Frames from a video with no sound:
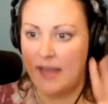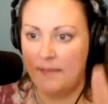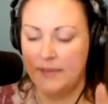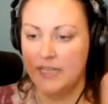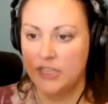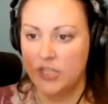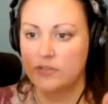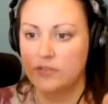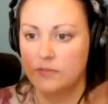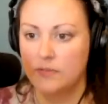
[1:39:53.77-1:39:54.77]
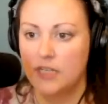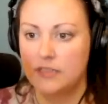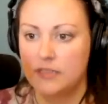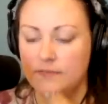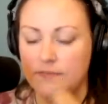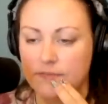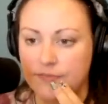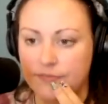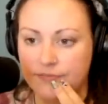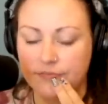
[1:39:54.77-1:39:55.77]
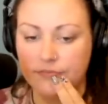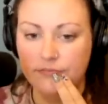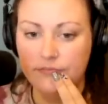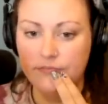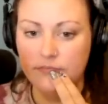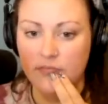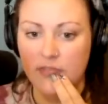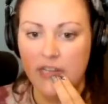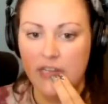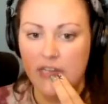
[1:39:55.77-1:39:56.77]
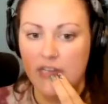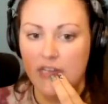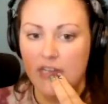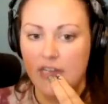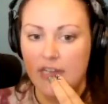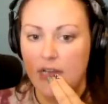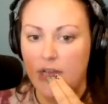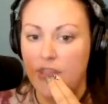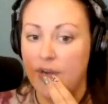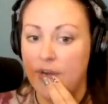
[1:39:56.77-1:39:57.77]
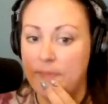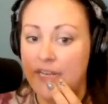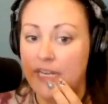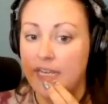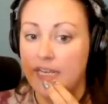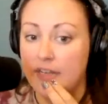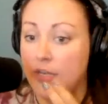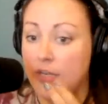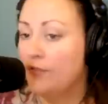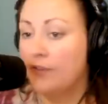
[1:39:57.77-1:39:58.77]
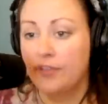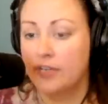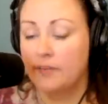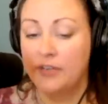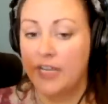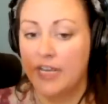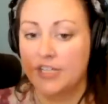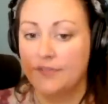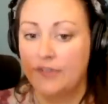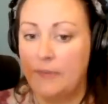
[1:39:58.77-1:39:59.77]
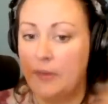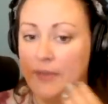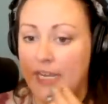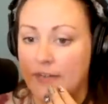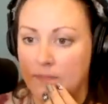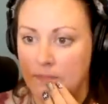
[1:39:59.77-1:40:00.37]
happened in those two minutes. Hmm. There would be no further communication from the plane.